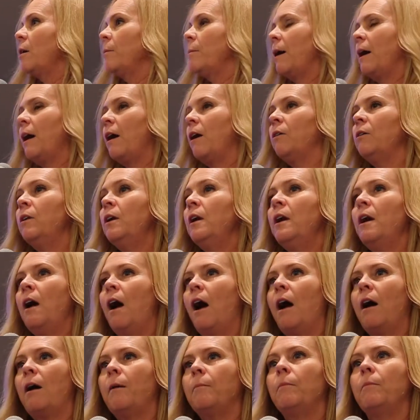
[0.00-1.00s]
about
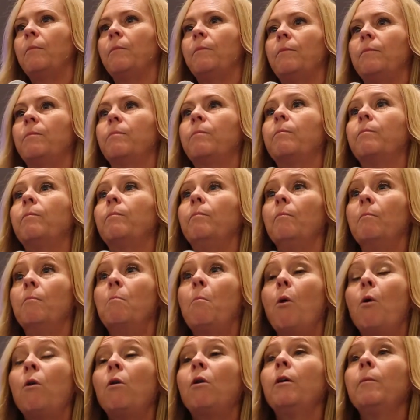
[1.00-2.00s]

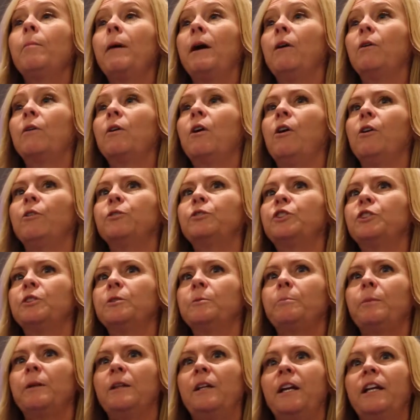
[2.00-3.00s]
more about culture,
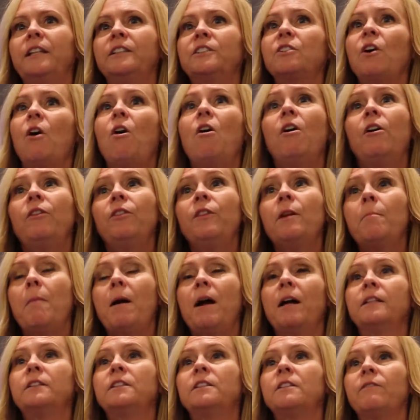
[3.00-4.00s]
but it's on the
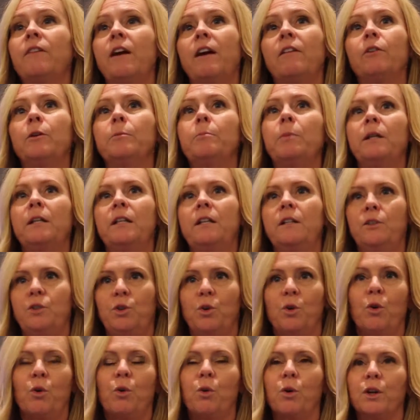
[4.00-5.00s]
minds of everybody in
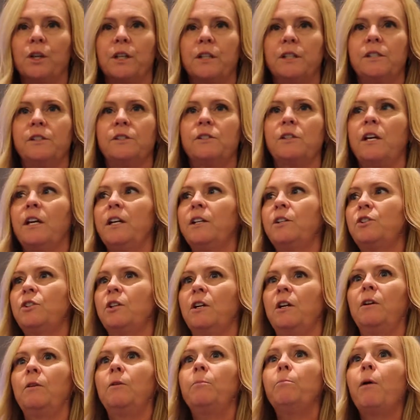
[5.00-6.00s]
your
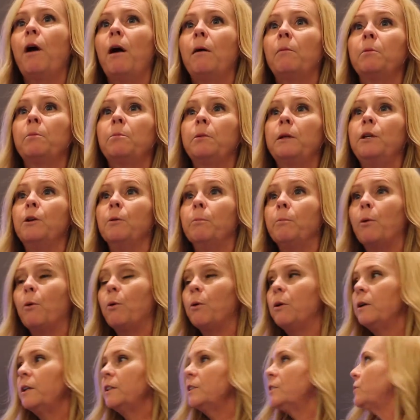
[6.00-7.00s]
organization. Probably your
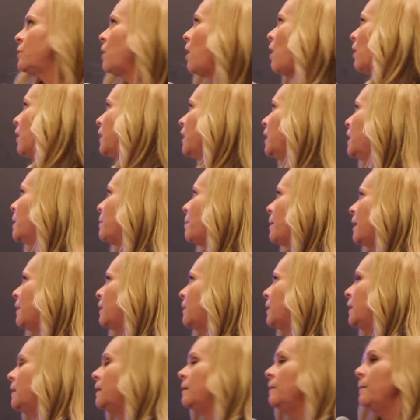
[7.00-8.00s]
board is talking
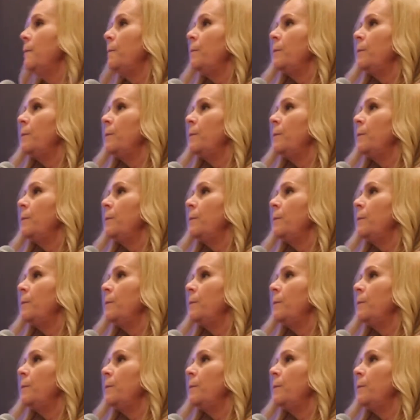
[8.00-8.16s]
about it.